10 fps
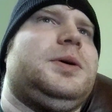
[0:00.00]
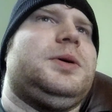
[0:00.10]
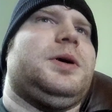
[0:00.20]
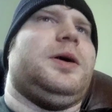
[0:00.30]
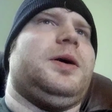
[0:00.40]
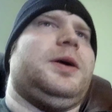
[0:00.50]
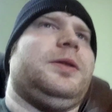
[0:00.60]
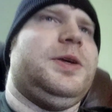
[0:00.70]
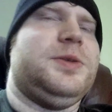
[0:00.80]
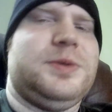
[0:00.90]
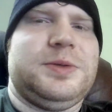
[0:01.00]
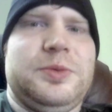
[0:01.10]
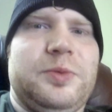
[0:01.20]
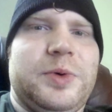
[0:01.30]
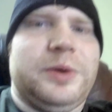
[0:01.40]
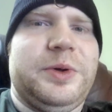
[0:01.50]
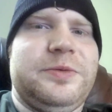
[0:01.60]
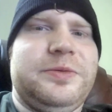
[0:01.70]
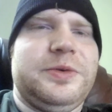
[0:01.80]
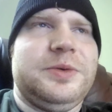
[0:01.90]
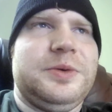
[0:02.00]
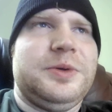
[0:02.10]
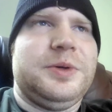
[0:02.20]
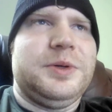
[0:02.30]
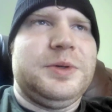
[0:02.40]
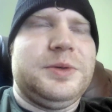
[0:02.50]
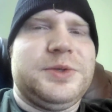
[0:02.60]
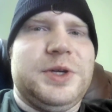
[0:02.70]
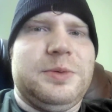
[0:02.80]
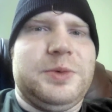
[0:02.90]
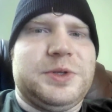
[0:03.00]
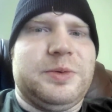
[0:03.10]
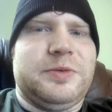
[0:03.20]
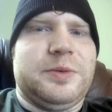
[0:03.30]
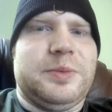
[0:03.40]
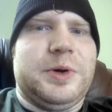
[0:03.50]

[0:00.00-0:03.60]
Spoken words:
At least what we've seen with some of them,